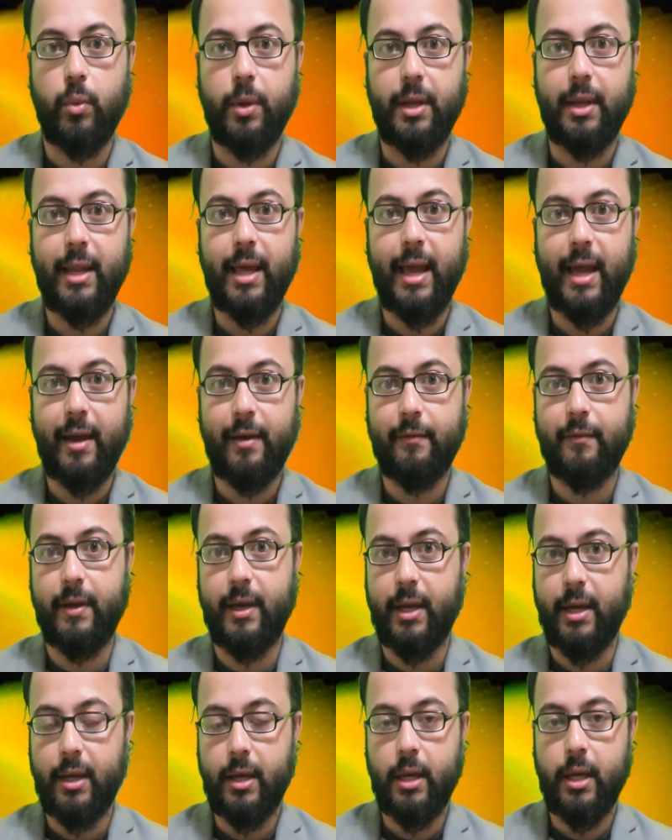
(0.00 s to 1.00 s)
will have
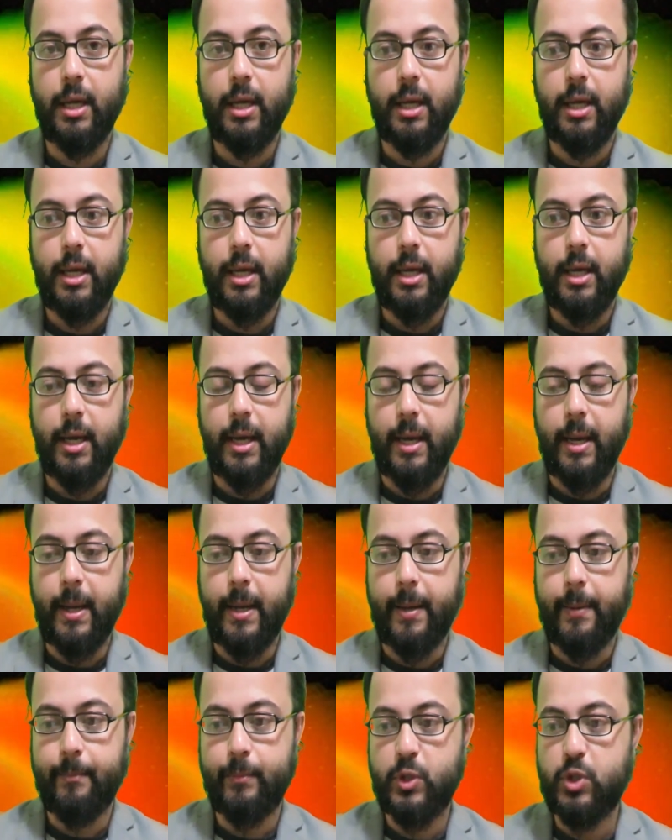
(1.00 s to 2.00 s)
a
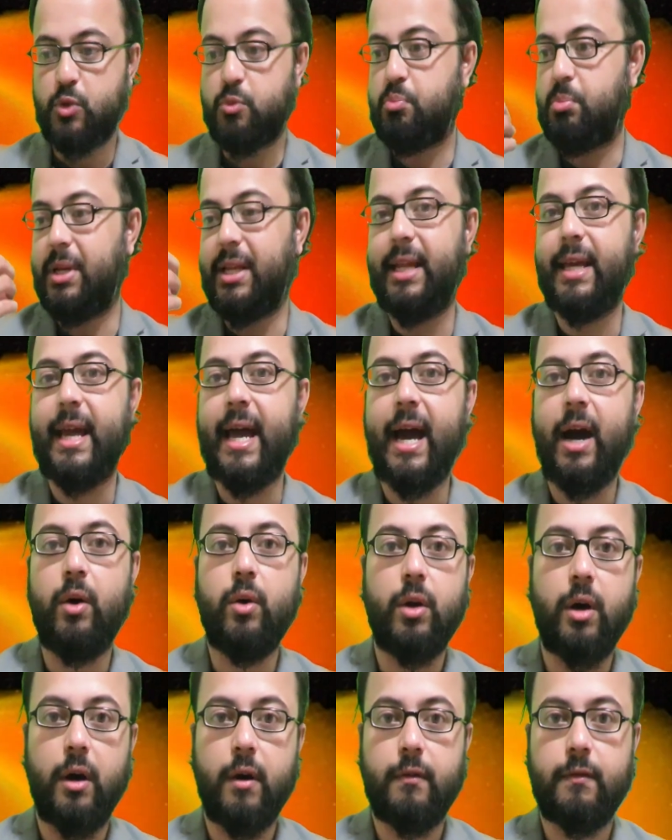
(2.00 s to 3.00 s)
spitting
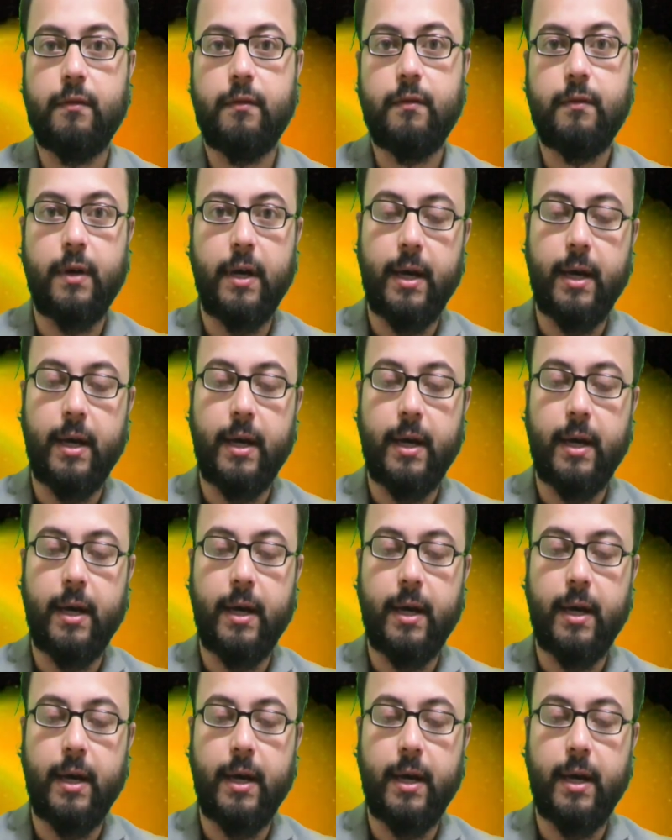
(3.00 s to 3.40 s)
out of